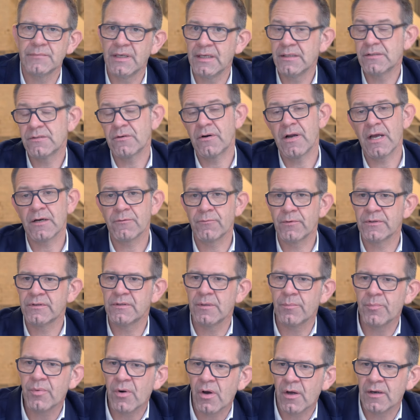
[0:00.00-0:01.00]
interact with
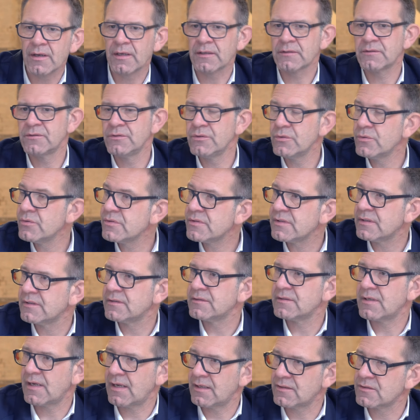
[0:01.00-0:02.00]
their product, use
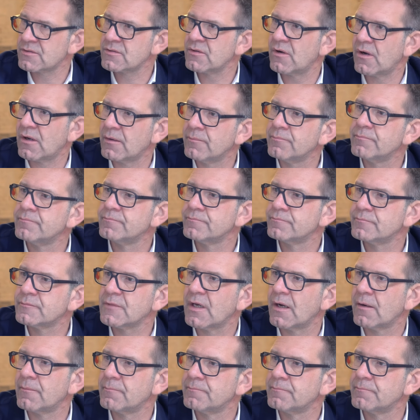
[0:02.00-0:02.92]
it, and so on. Yeah. yeah.